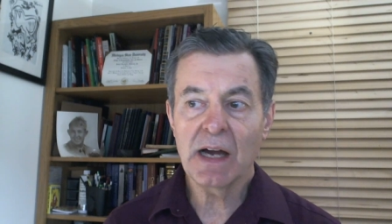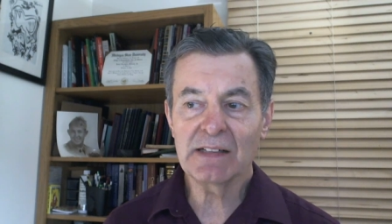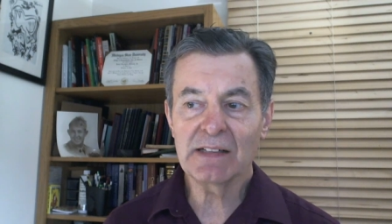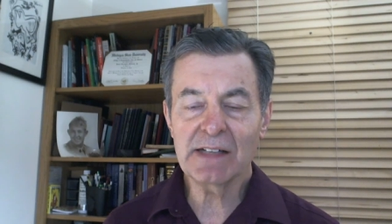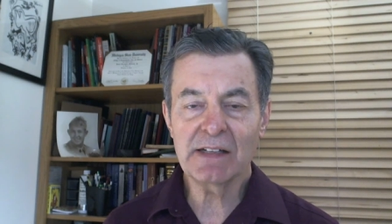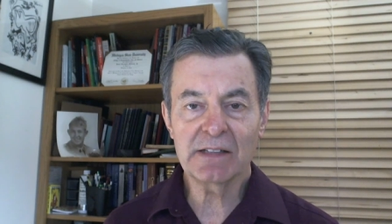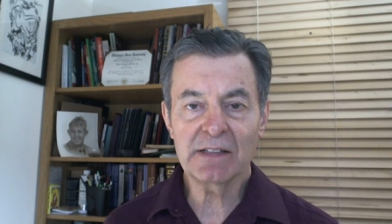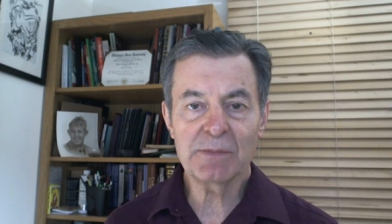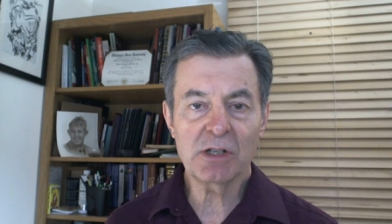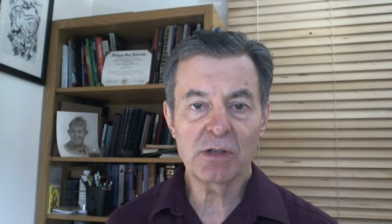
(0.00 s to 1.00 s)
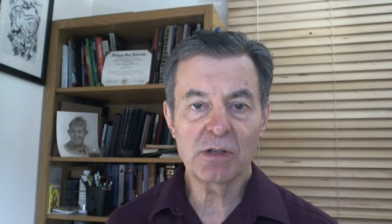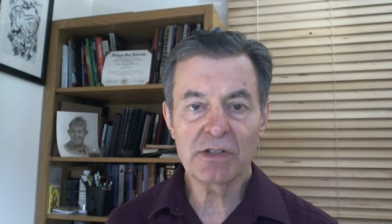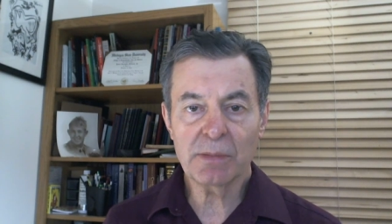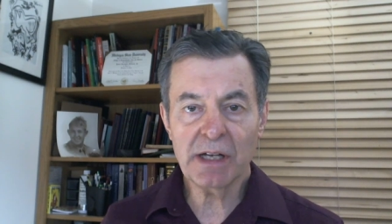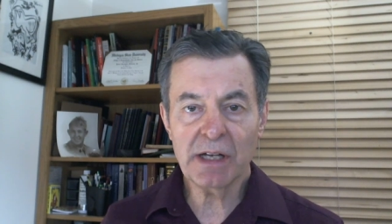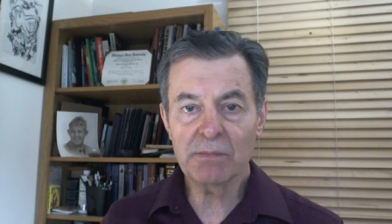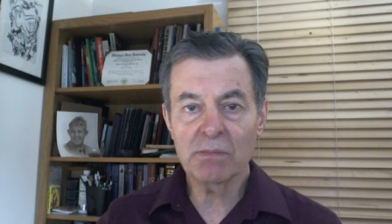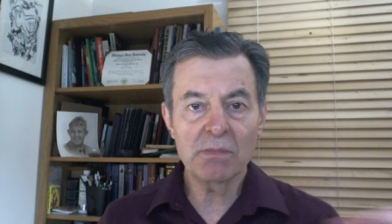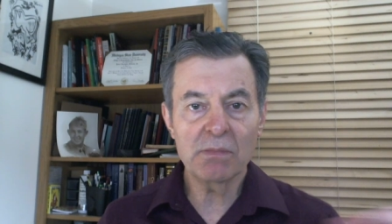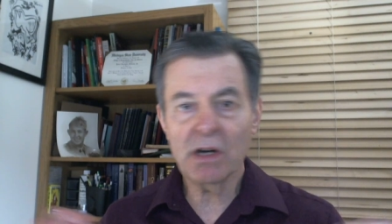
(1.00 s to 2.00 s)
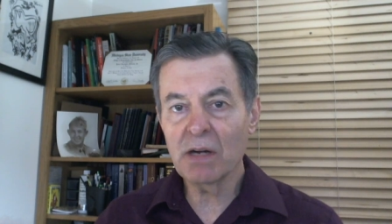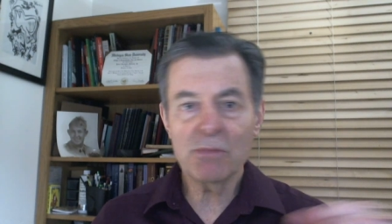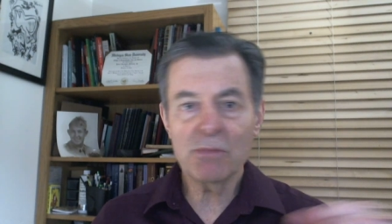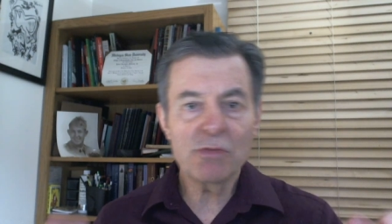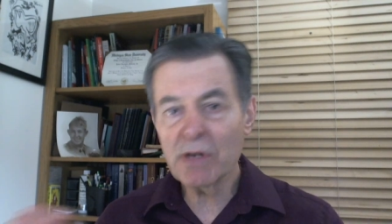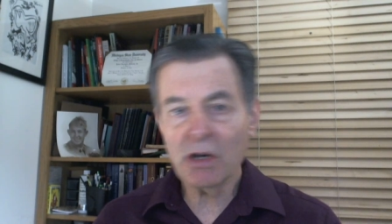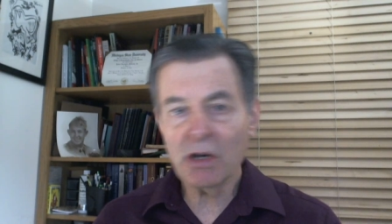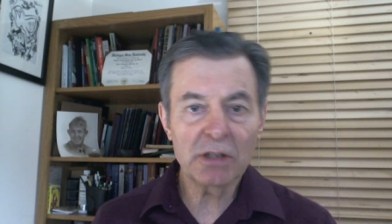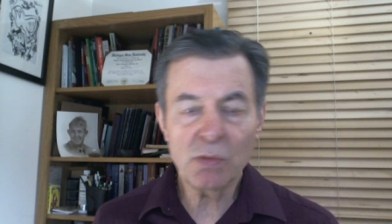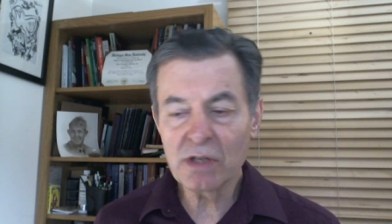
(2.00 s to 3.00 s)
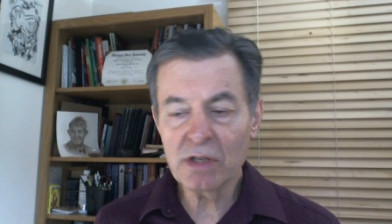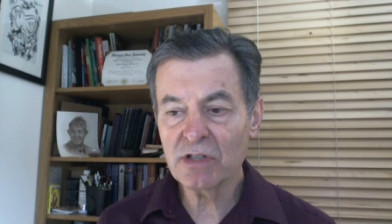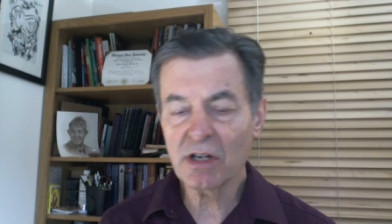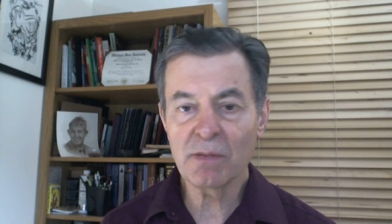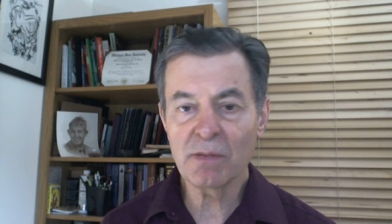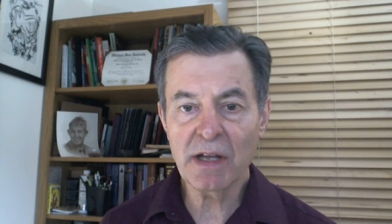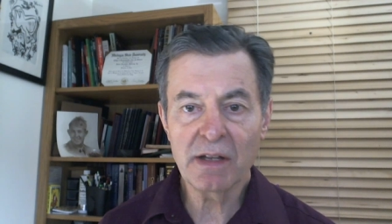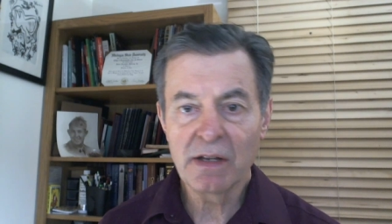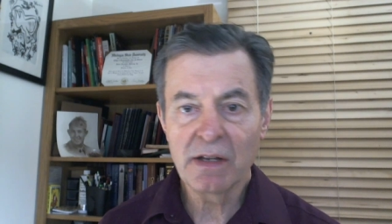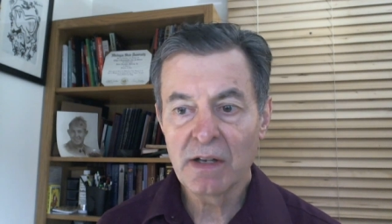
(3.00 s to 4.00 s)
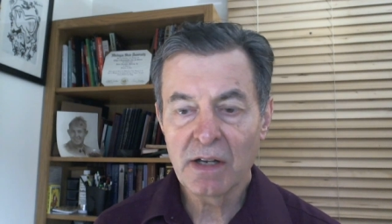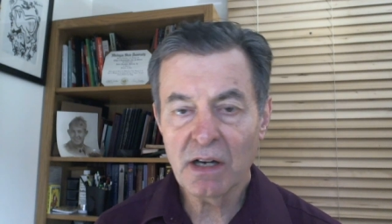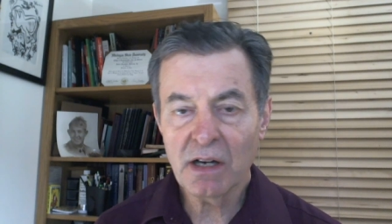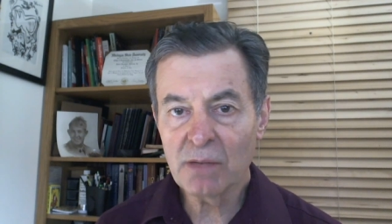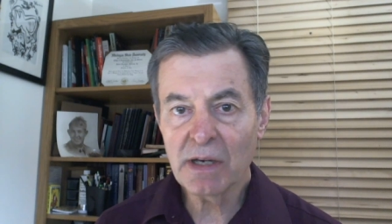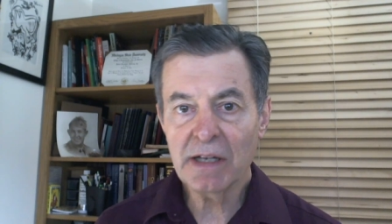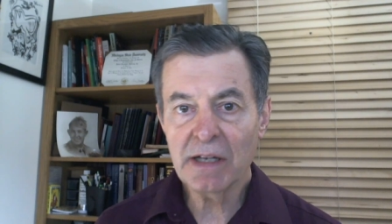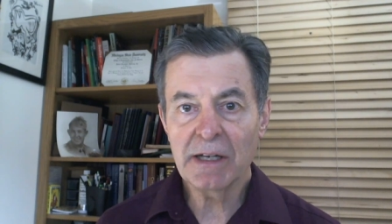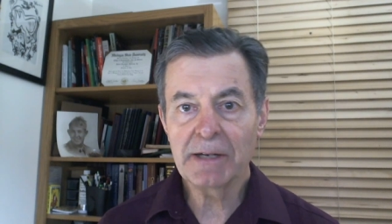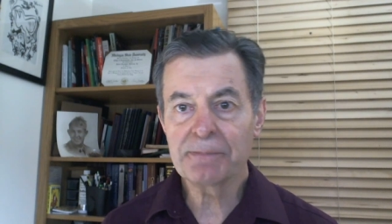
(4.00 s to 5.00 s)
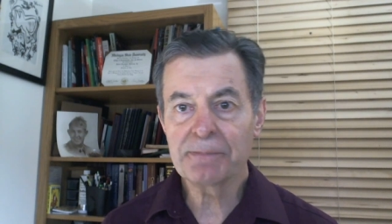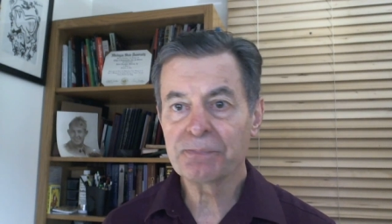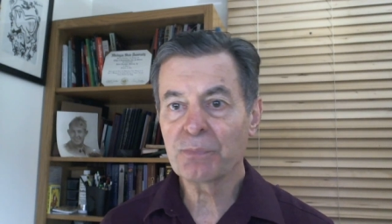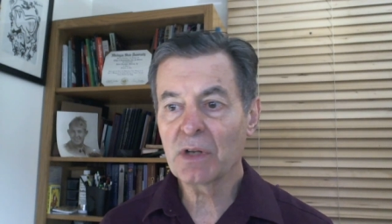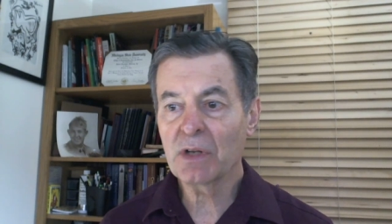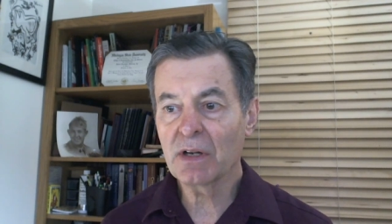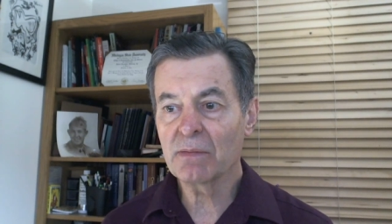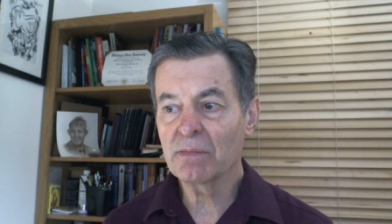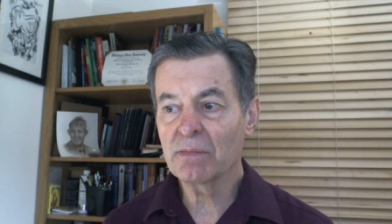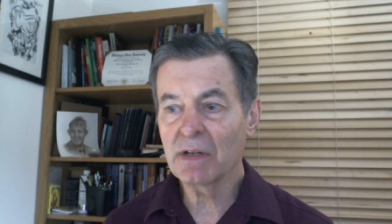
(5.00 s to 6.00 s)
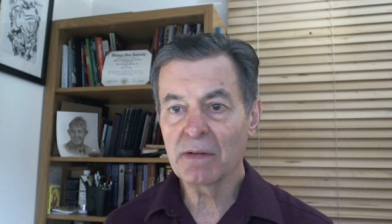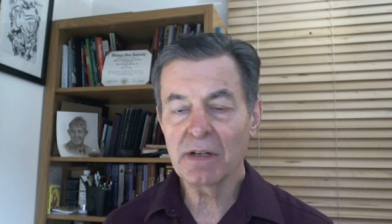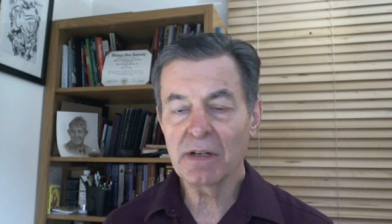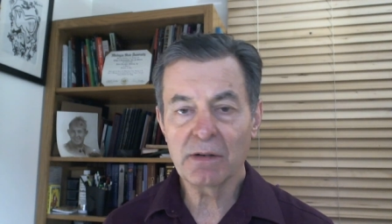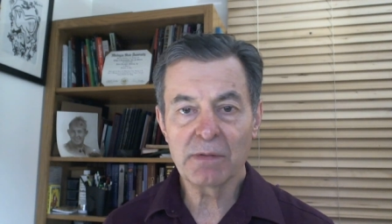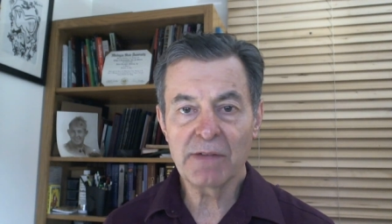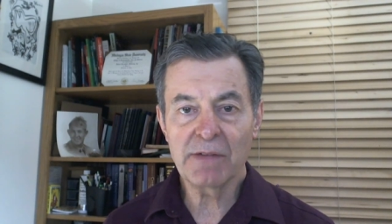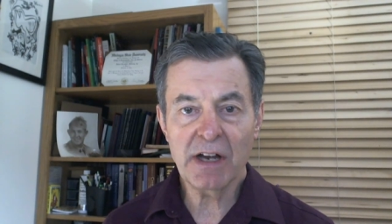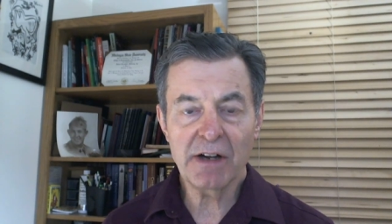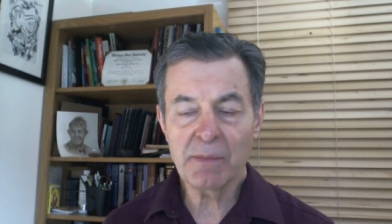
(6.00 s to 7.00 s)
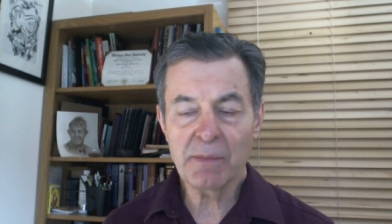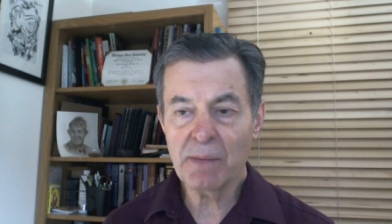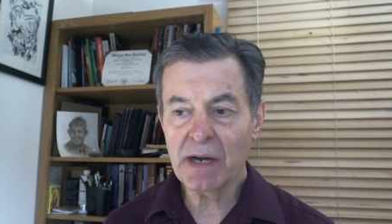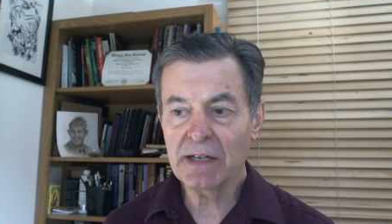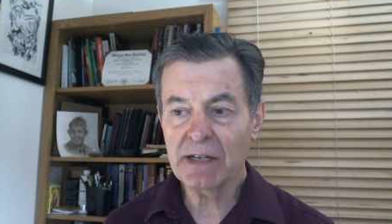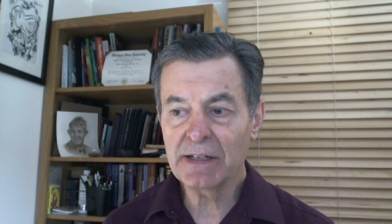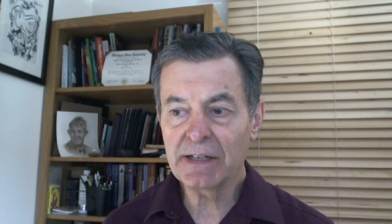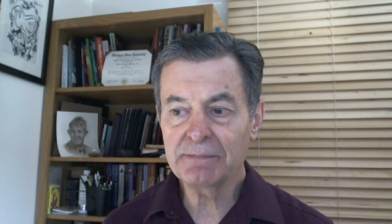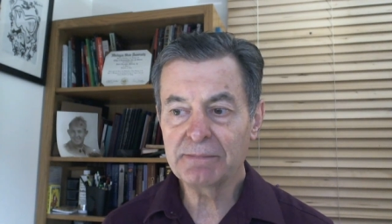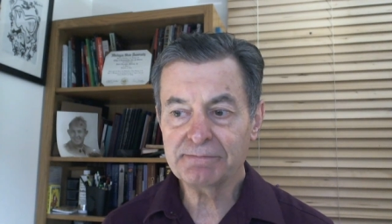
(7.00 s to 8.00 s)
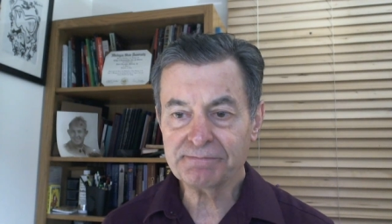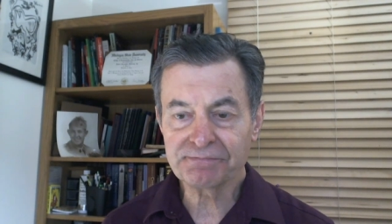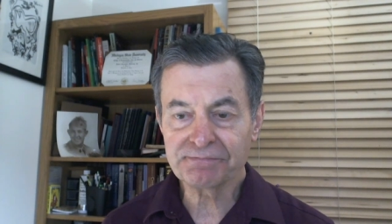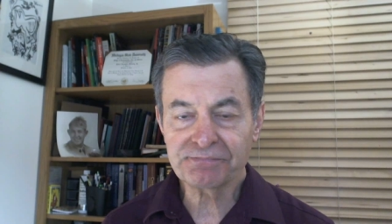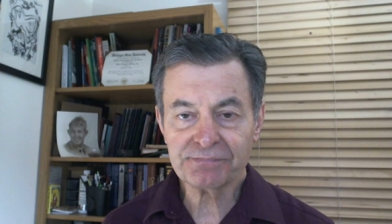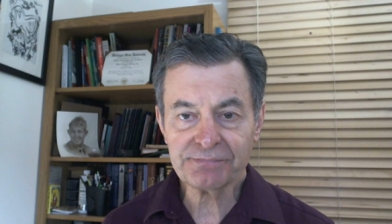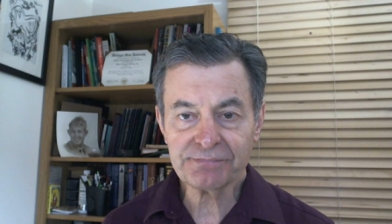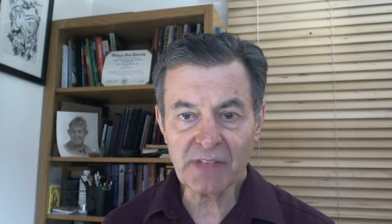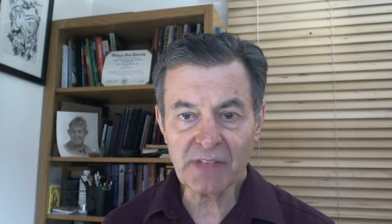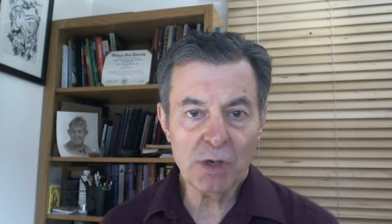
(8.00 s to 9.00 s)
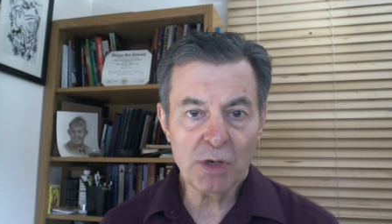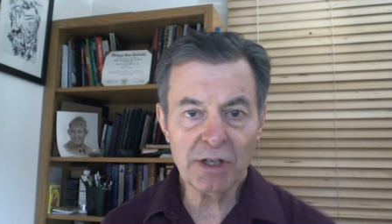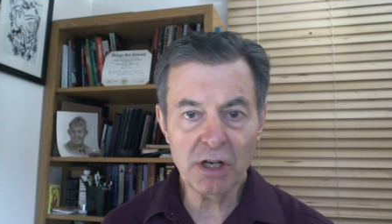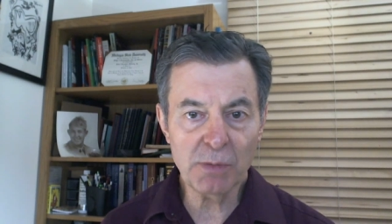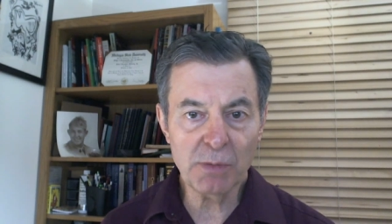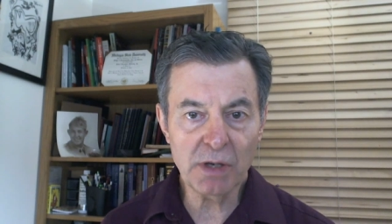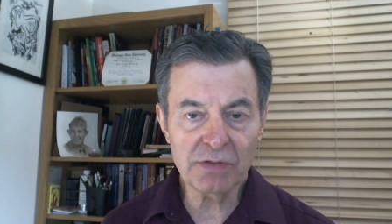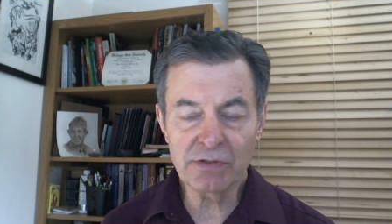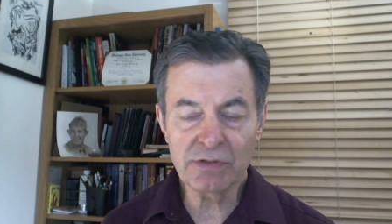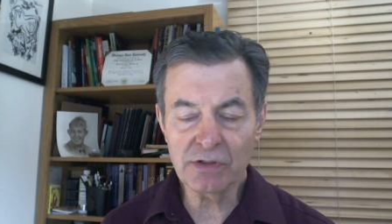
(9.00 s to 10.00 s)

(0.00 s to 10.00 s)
I like the elliptical because I'm getting movement all at once on all my you know, every area of my body, and then I'm working all the muscles.